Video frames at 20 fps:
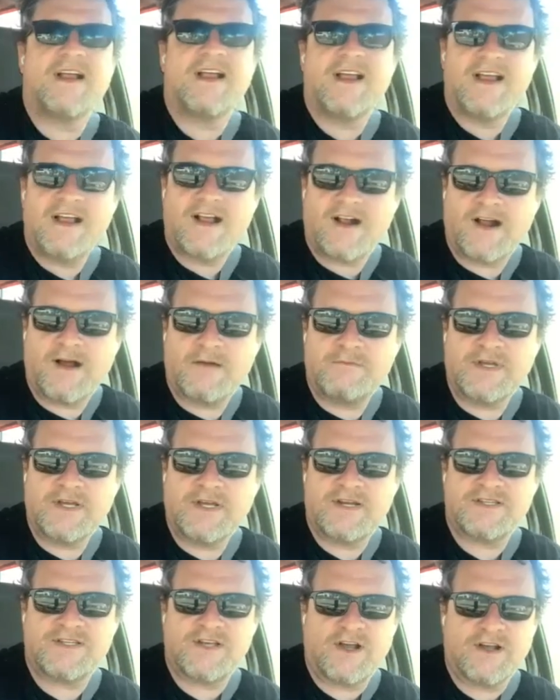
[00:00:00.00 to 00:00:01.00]
uh, being
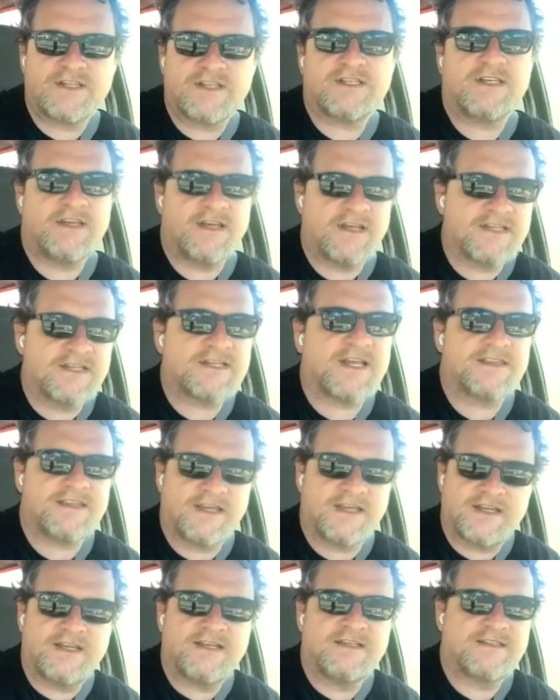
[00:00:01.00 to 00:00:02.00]
as young as he is, I
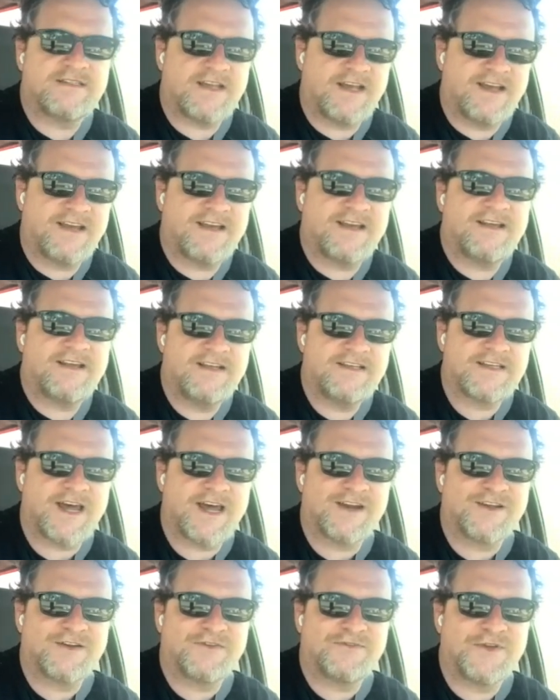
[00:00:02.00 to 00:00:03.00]
think he's uh, he's got
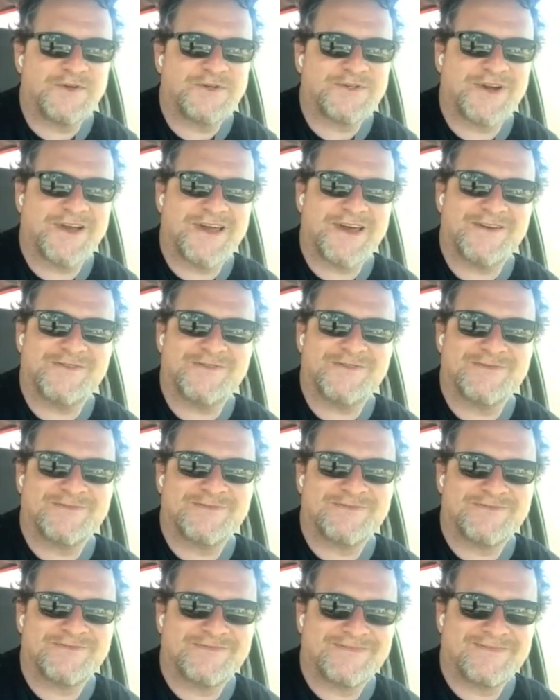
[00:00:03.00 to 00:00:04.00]
a good future ahead of him.
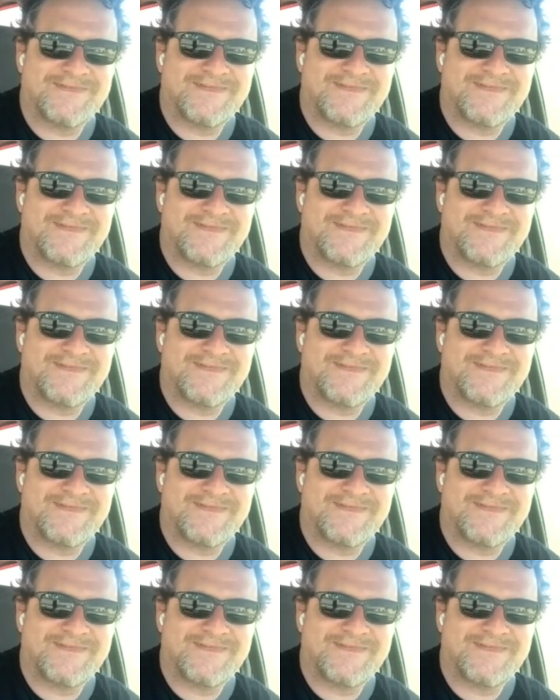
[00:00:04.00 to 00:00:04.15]
And,